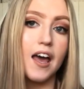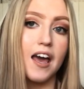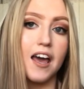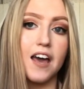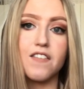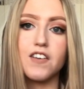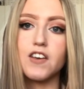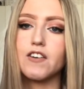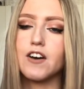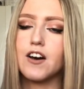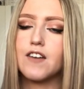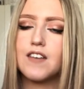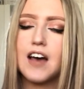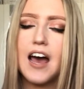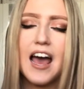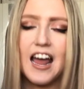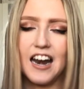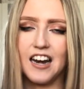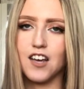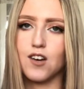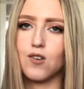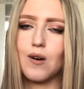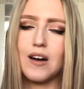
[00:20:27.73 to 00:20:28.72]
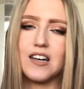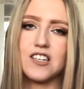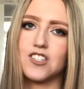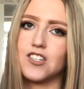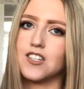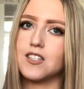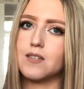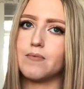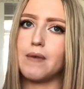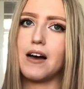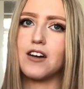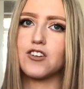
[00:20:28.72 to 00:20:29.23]
If you have any
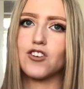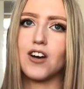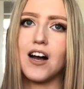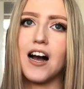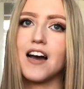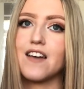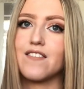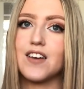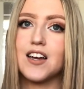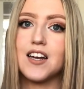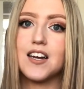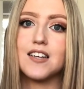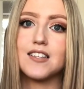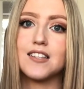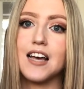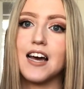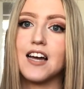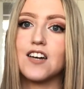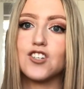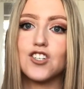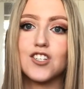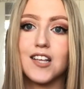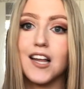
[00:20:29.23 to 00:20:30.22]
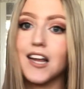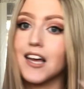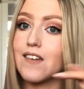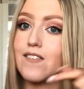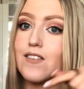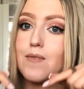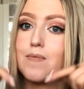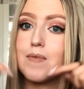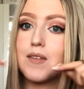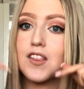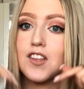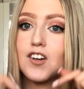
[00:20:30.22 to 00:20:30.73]
questions about driving, then just leave
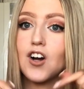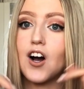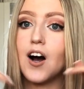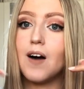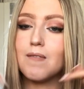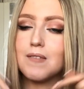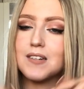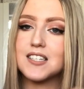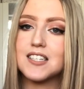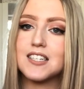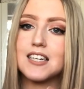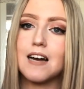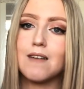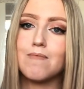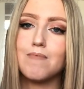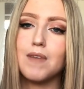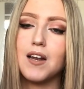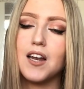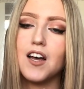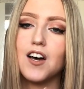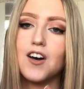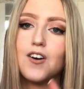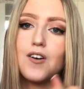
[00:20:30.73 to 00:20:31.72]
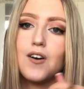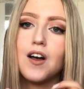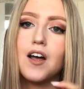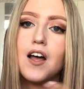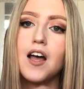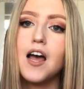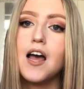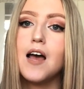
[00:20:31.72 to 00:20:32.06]
them in the comments down below.